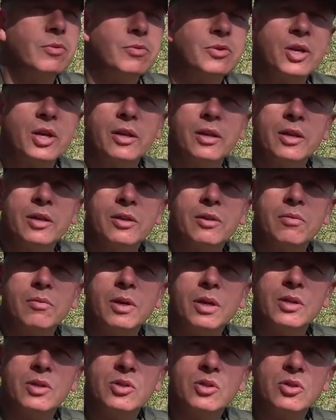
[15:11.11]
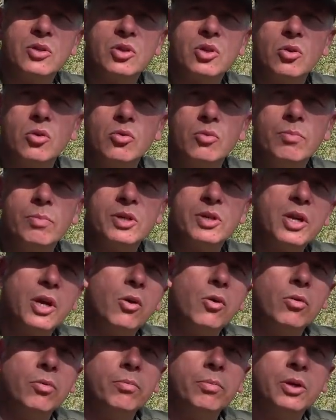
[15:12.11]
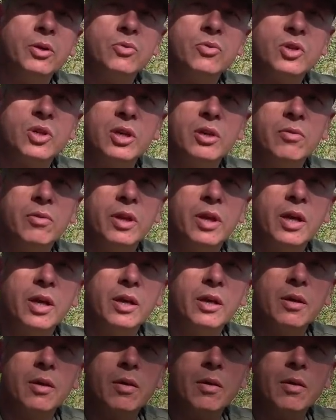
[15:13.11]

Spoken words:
take their kids to school, miss out on meals here and there.